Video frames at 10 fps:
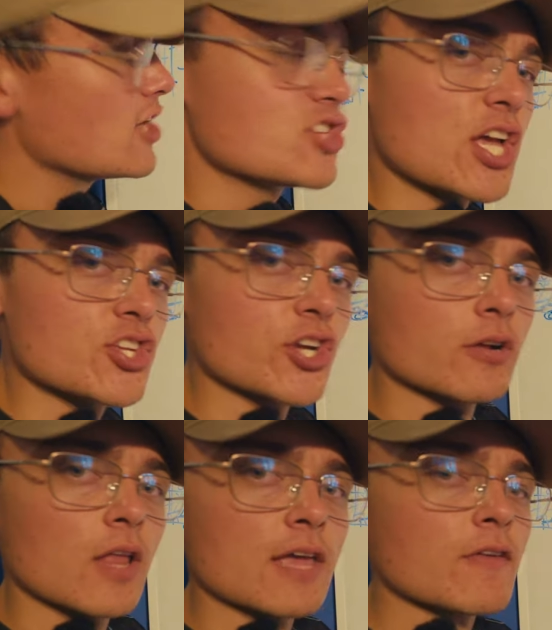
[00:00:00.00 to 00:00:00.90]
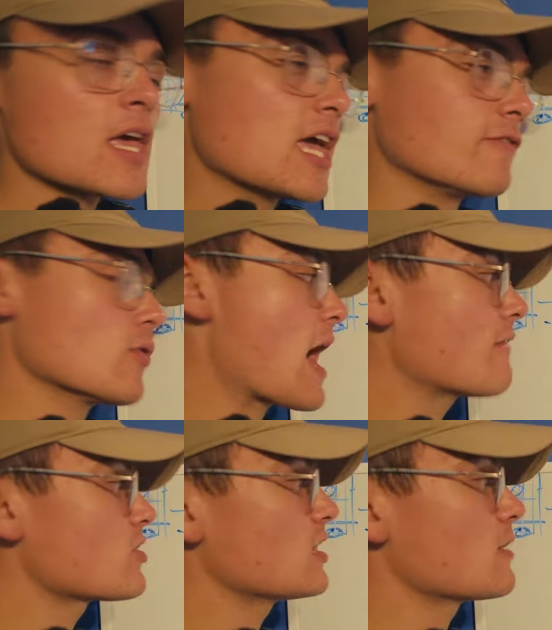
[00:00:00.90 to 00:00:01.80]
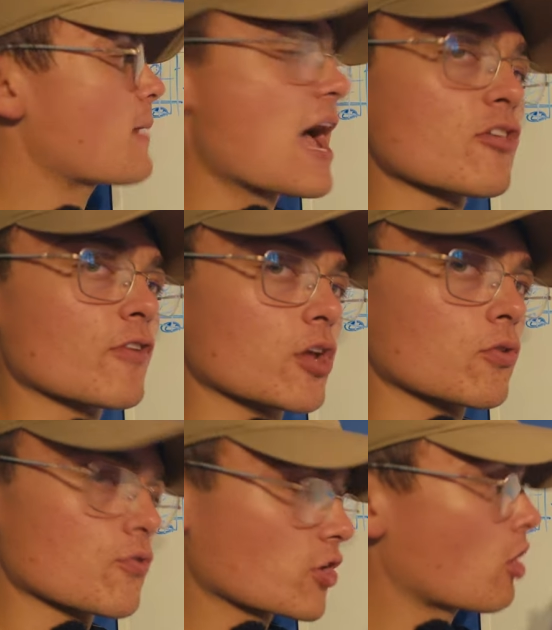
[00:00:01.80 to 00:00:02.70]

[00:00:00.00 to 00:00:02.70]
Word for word: and changing your life. If you haven't seen the past video, there's a